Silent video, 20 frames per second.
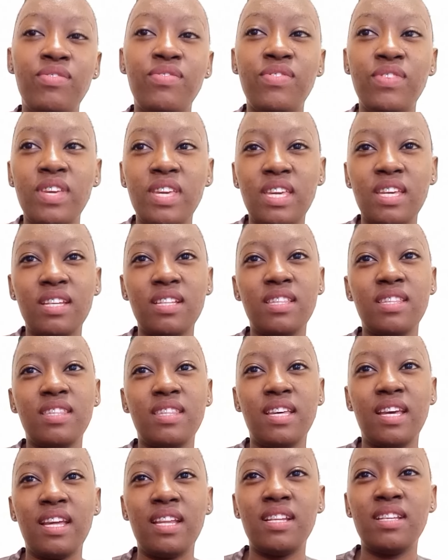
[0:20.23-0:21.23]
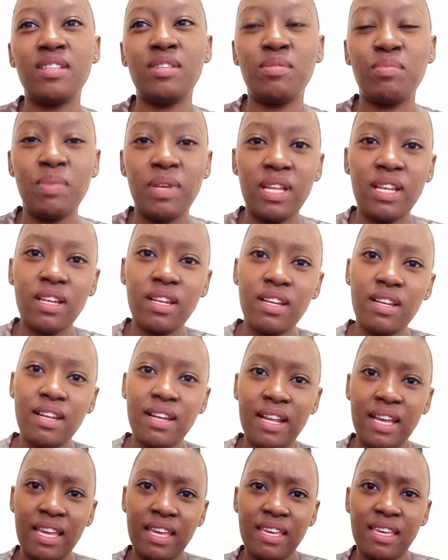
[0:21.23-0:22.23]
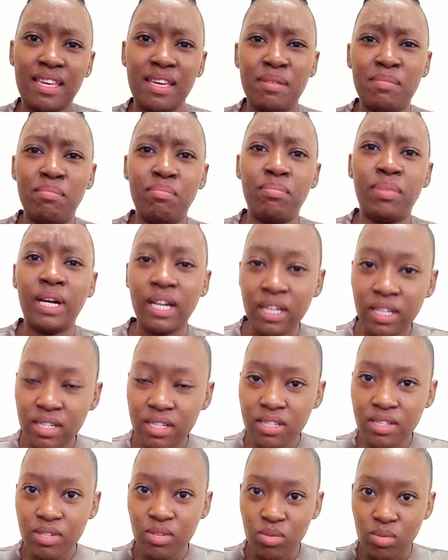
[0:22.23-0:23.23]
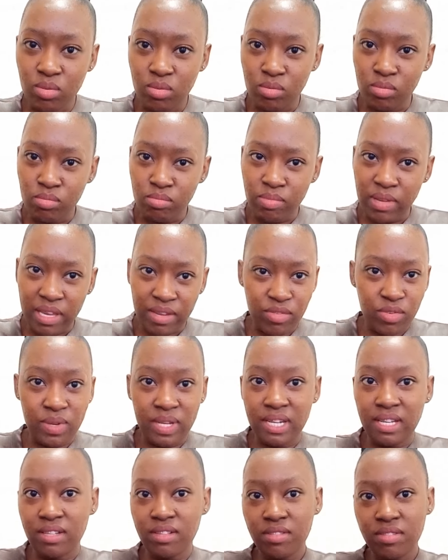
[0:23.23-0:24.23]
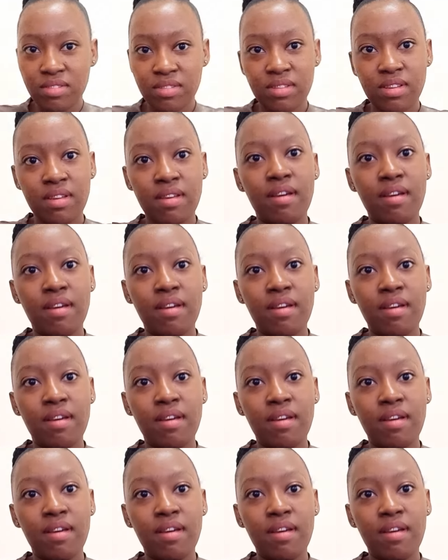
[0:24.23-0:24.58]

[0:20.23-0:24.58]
figured that it's been like a bug to everyone else,